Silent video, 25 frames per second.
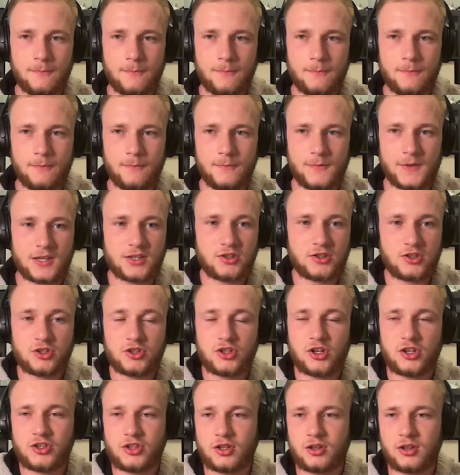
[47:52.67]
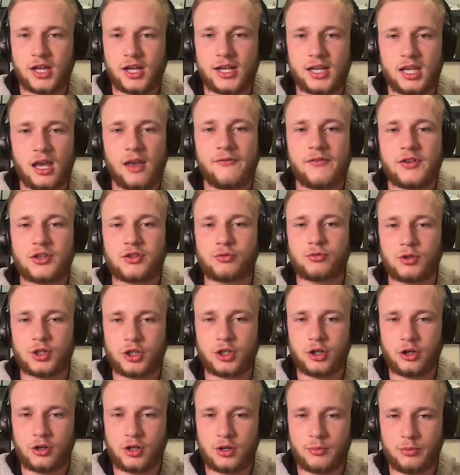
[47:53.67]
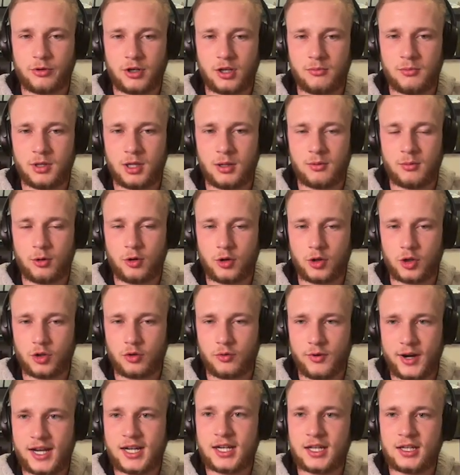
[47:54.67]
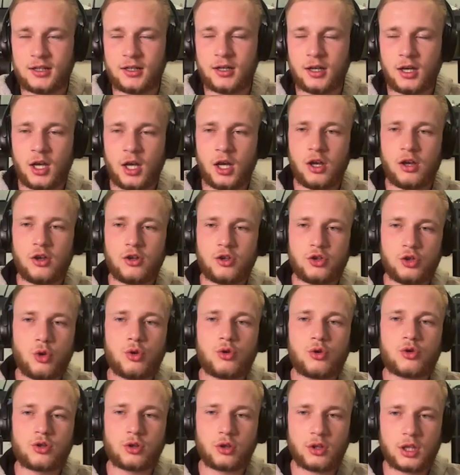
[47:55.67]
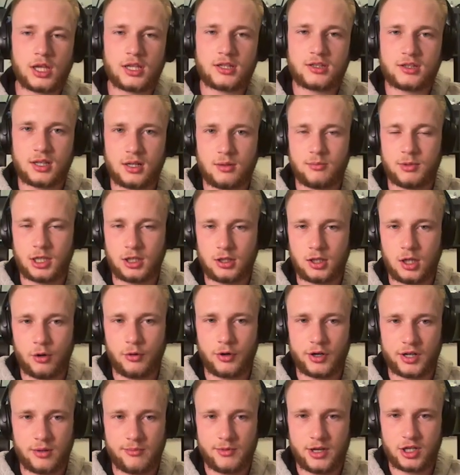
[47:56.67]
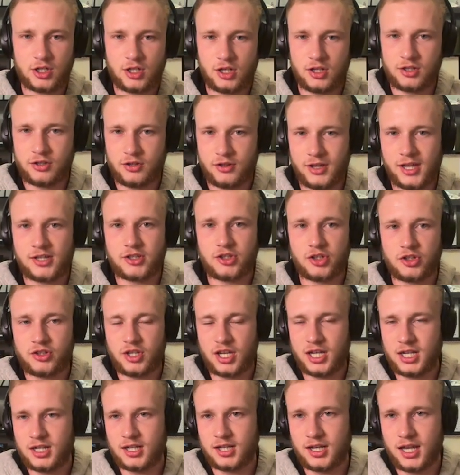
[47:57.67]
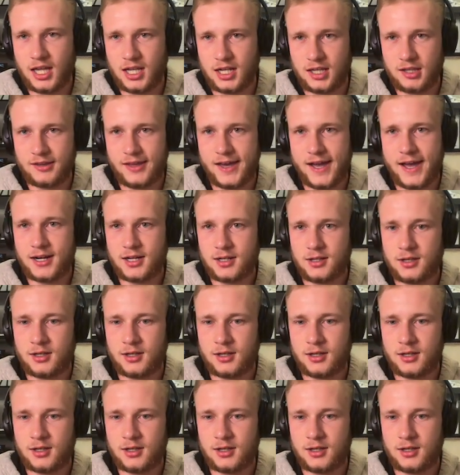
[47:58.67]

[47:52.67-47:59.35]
this is just if it's return of premium or graded, usually it's going to be a lower commission. So that's just indicating that.